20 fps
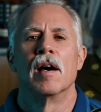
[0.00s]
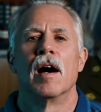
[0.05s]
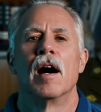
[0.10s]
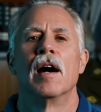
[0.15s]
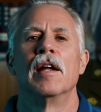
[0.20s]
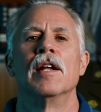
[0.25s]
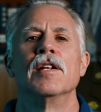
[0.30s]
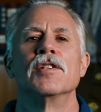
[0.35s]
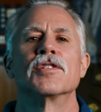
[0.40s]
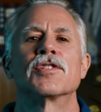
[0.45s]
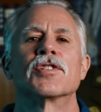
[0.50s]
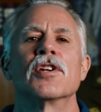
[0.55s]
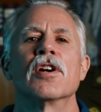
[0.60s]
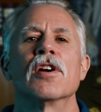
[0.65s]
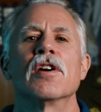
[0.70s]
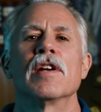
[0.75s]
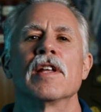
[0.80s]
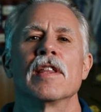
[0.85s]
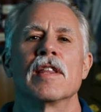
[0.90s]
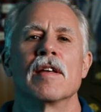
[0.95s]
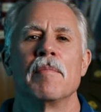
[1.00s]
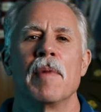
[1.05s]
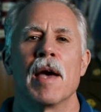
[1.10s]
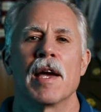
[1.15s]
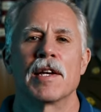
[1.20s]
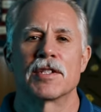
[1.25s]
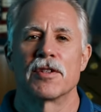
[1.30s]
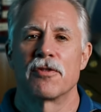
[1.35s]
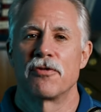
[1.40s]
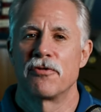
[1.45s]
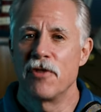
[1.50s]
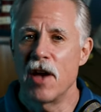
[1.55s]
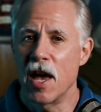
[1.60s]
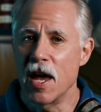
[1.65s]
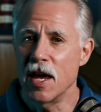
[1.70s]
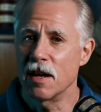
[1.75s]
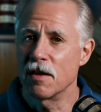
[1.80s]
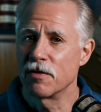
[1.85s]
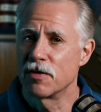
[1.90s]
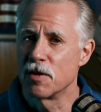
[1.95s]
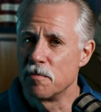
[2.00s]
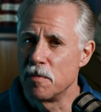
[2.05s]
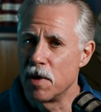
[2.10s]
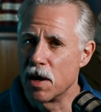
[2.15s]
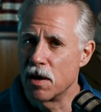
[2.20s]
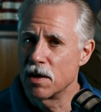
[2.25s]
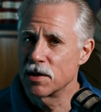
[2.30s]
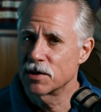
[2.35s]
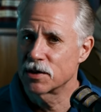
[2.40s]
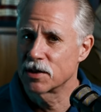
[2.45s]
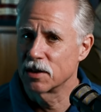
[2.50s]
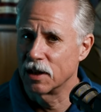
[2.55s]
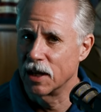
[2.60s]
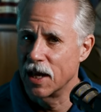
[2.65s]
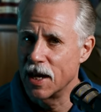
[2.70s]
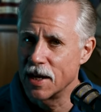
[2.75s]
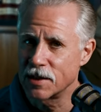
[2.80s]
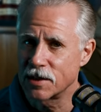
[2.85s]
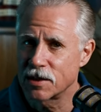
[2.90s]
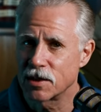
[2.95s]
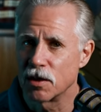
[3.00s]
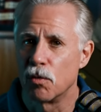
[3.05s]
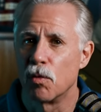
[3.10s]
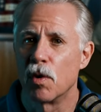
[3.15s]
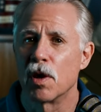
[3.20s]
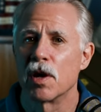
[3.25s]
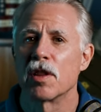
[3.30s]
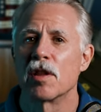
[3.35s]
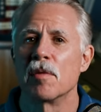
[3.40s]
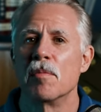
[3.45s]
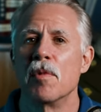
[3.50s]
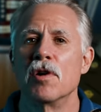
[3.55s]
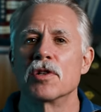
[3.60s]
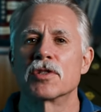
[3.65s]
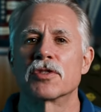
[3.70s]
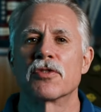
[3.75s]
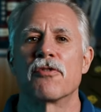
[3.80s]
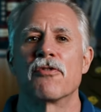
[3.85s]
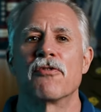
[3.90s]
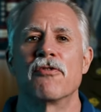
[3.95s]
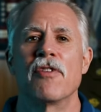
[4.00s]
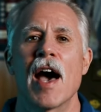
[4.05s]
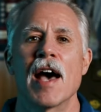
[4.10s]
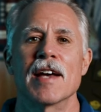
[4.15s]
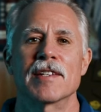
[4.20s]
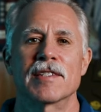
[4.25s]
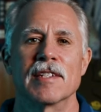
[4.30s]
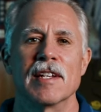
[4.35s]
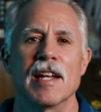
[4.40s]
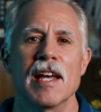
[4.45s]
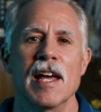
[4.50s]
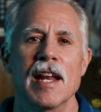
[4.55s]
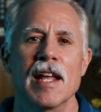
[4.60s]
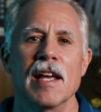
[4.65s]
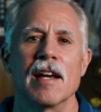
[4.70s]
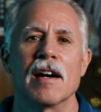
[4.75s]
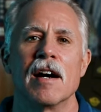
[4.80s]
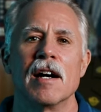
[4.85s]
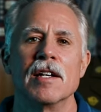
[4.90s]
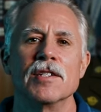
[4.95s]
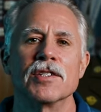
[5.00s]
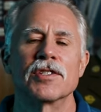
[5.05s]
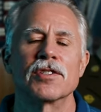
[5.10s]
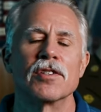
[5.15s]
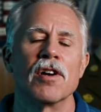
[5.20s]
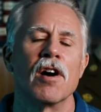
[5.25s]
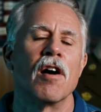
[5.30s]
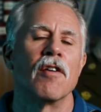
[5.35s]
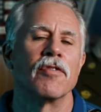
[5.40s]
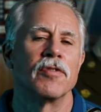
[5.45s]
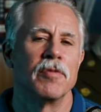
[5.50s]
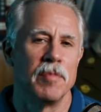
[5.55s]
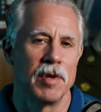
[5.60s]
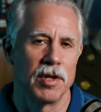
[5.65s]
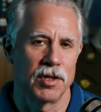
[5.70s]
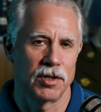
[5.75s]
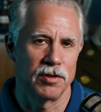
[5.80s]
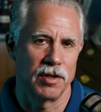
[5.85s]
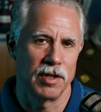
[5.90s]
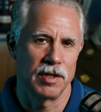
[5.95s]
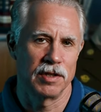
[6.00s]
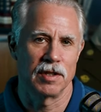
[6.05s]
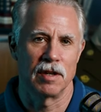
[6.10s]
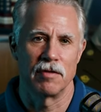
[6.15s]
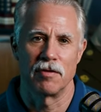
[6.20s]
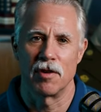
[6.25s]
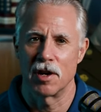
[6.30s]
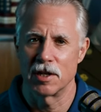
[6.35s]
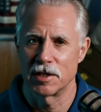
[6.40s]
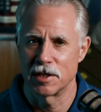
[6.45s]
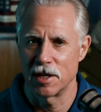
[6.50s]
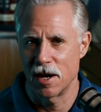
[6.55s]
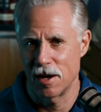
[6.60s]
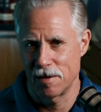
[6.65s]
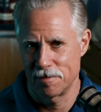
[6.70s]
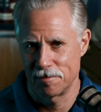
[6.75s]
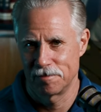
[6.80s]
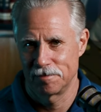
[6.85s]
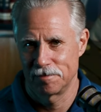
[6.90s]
an uncertainty that makes the fate of the Mary Celeste one of the most fascinating unsolved mysteries of our time.